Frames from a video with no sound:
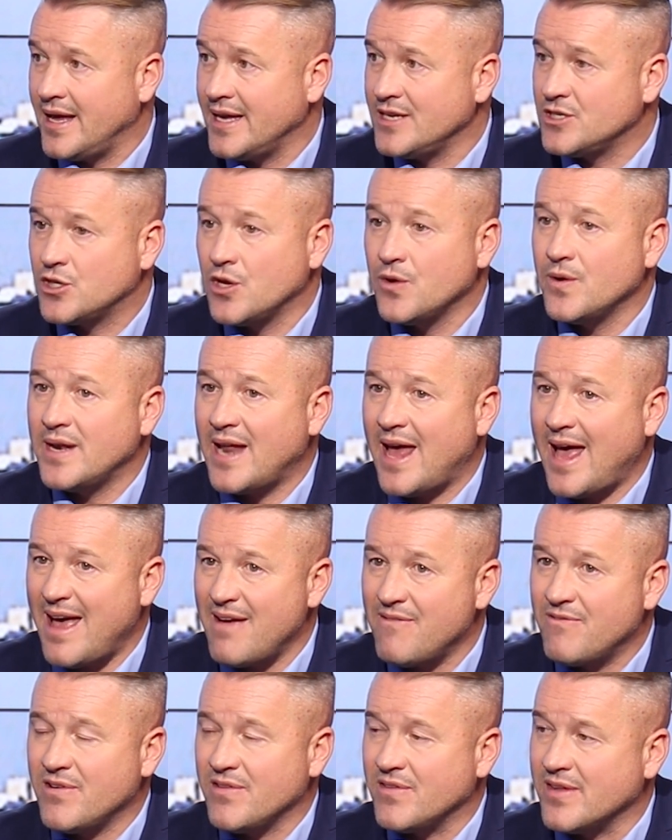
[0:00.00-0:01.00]
He's doing
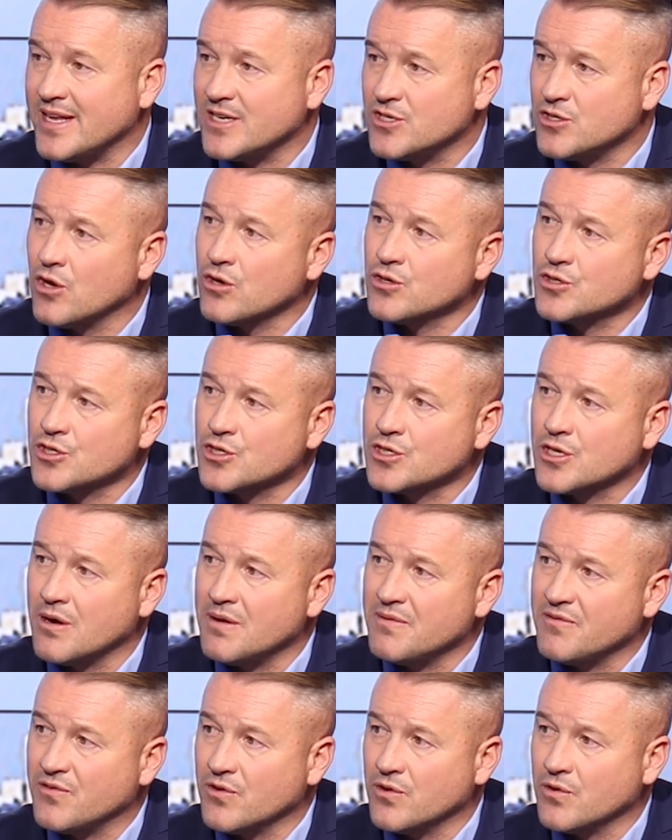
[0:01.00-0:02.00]
everything. He's not just
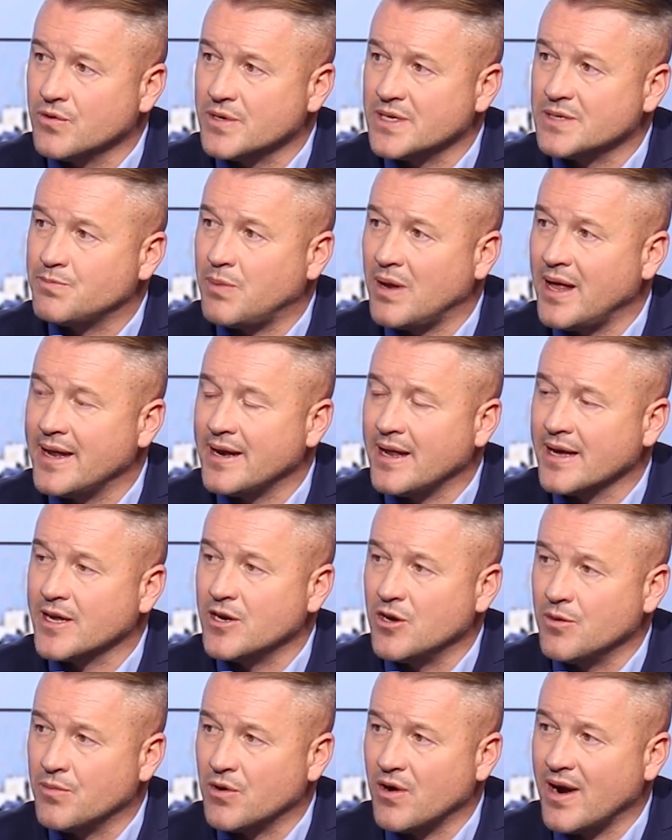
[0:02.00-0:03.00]
going forward. He's playing like a
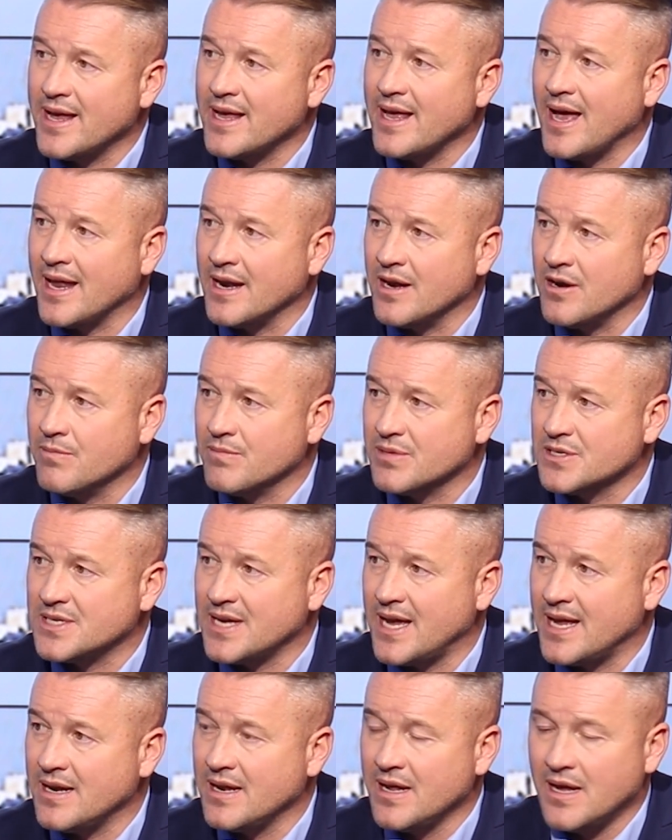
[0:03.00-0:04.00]
number 8 and a number
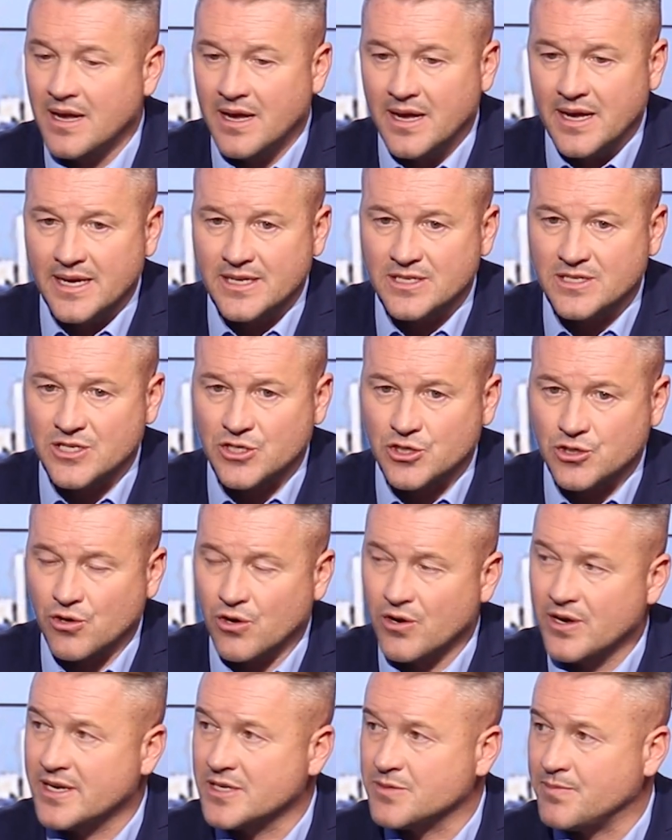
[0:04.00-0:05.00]
10. He's
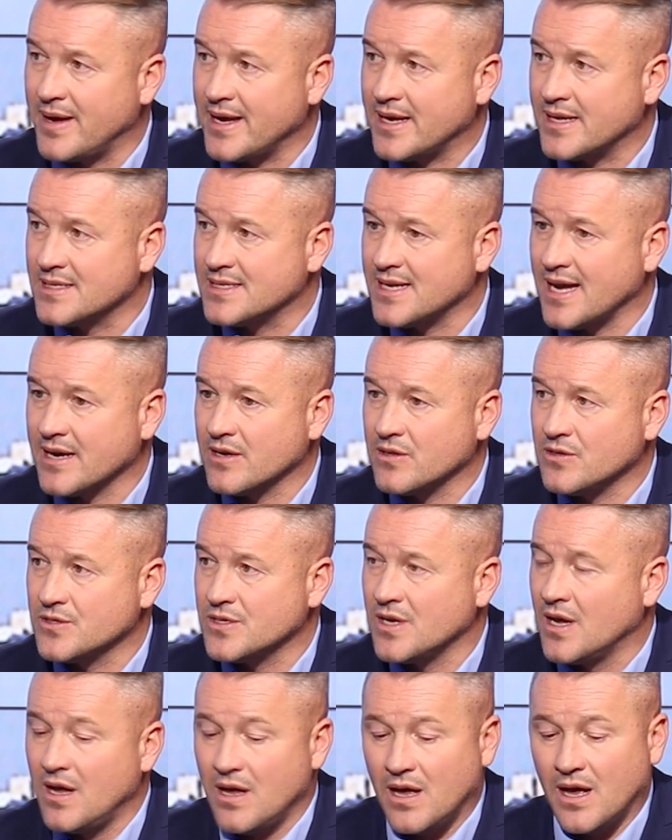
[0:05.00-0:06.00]
destroying, he's making tackles.
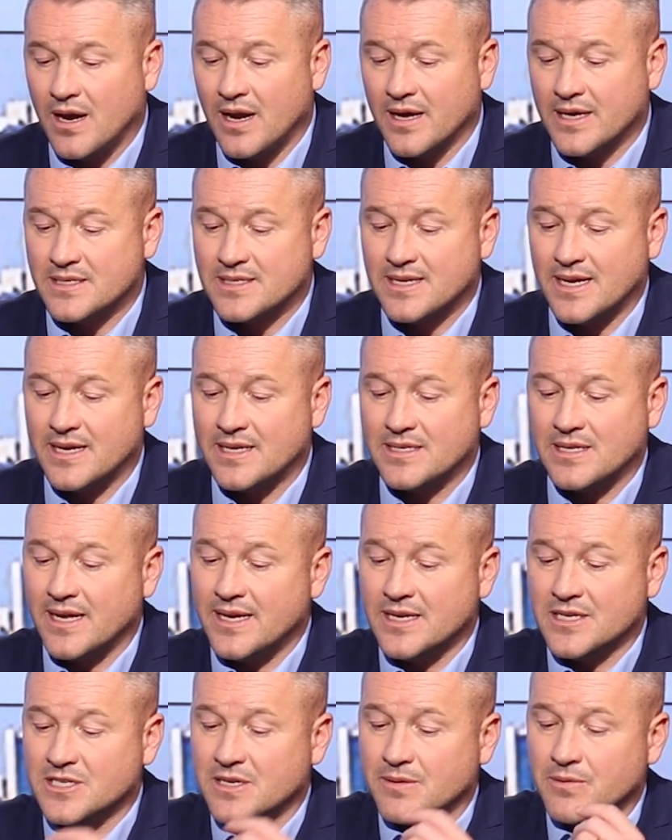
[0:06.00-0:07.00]
And like I said, his
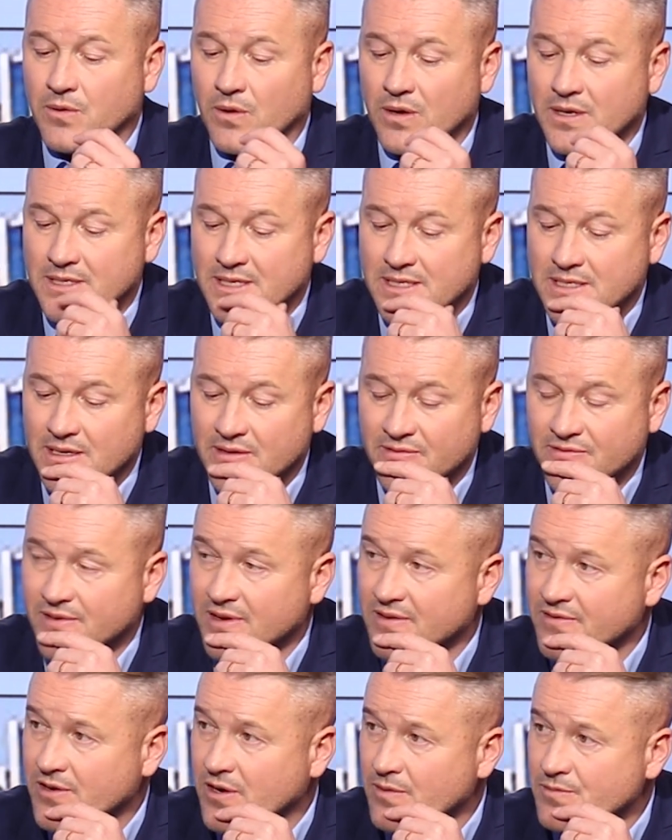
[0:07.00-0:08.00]
leadership qualities
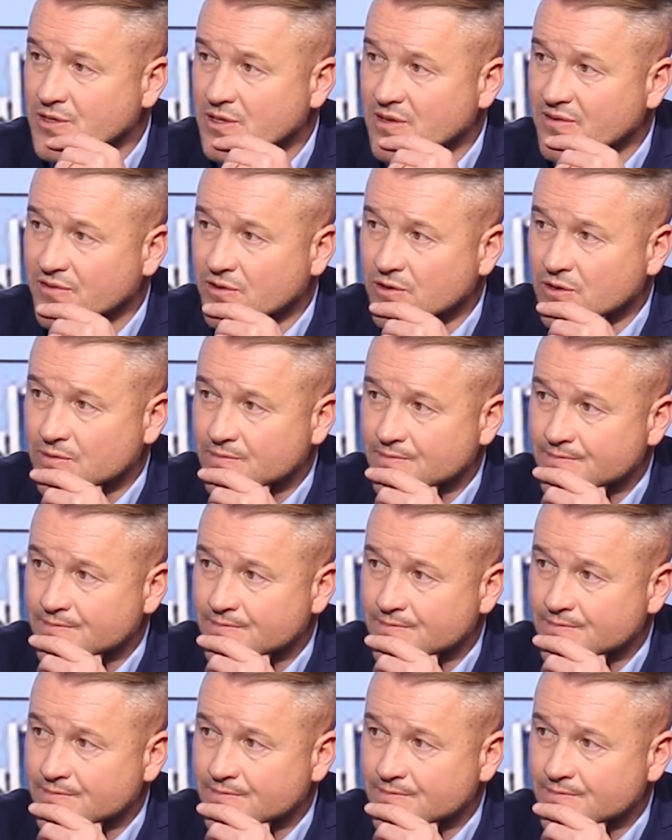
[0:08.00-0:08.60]
have come to the fore.